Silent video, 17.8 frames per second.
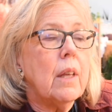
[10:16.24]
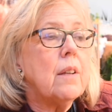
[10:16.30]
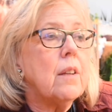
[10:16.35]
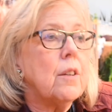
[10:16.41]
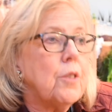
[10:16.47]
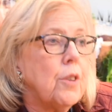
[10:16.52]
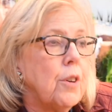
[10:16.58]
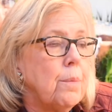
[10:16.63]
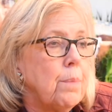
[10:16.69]

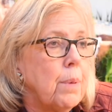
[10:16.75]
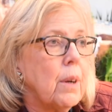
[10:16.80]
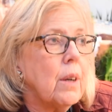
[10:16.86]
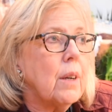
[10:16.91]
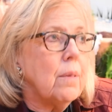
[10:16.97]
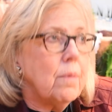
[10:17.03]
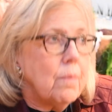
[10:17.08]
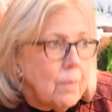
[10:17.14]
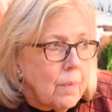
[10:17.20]
Greta
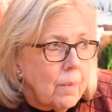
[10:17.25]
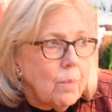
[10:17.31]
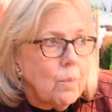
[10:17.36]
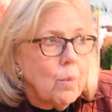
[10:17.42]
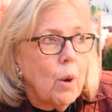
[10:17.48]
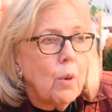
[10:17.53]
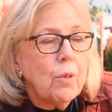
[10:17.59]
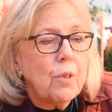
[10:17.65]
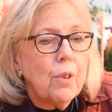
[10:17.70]
Thunberg
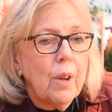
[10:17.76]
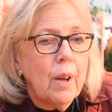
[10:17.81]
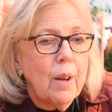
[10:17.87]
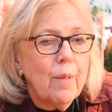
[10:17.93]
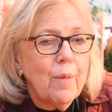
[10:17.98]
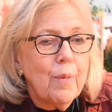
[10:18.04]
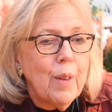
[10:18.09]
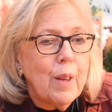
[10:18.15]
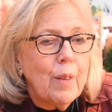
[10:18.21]
wrote,
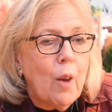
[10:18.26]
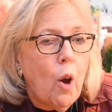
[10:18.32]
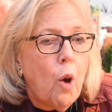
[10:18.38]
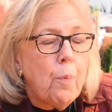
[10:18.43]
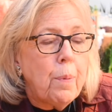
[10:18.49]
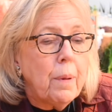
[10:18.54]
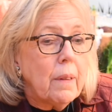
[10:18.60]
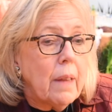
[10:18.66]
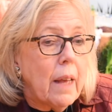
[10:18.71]
the
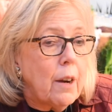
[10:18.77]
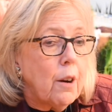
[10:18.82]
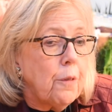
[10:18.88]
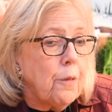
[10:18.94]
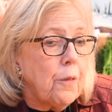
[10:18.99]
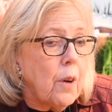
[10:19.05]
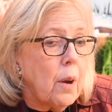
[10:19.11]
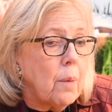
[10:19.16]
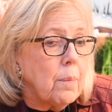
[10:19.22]
open
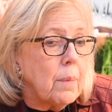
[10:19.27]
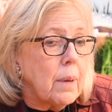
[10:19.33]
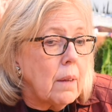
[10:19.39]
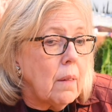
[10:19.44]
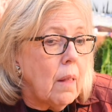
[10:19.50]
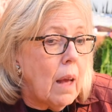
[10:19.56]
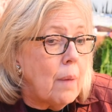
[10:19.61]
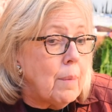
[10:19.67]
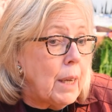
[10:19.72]
letter
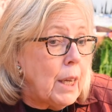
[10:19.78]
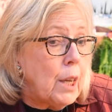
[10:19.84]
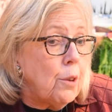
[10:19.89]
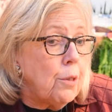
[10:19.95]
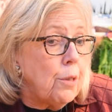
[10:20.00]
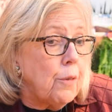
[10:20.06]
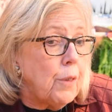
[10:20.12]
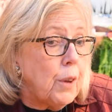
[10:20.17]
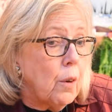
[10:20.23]
from
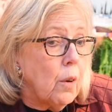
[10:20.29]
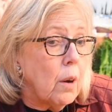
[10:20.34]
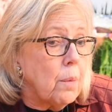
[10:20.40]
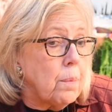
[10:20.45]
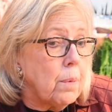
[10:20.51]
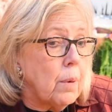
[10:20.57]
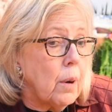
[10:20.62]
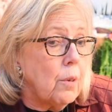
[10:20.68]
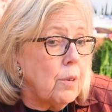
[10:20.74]
Climate Youth of
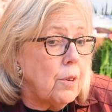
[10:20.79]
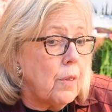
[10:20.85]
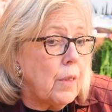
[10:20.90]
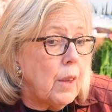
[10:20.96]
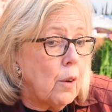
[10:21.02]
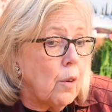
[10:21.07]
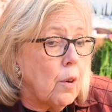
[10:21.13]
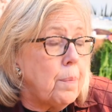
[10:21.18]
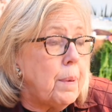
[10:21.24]
Europe wrote
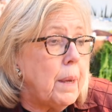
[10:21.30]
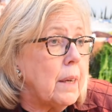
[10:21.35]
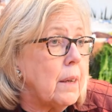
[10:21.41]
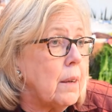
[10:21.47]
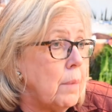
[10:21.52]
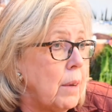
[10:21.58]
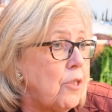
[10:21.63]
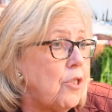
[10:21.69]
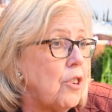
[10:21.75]
to the
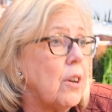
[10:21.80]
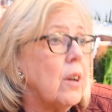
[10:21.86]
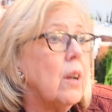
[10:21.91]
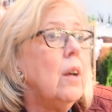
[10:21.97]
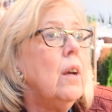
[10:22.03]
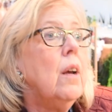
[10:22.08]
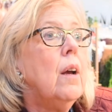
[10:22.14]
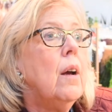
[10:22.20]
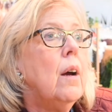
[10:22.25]
European Commission